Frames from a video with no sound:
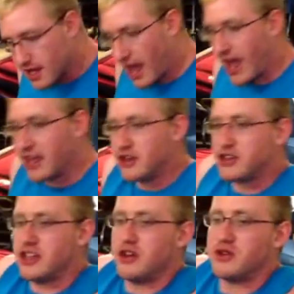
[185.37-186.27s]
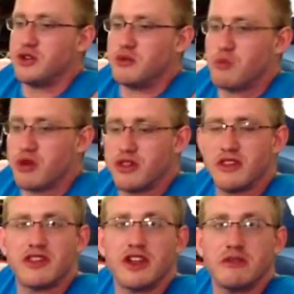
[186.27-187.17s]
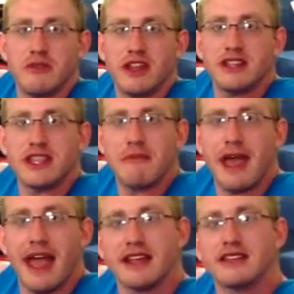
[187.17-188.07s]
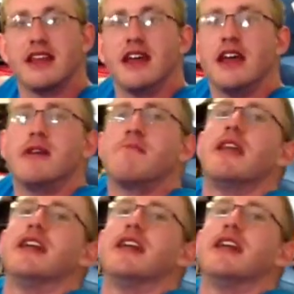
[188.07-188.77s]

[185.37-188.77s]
I usually don't do it more than 30 minutes at max, but I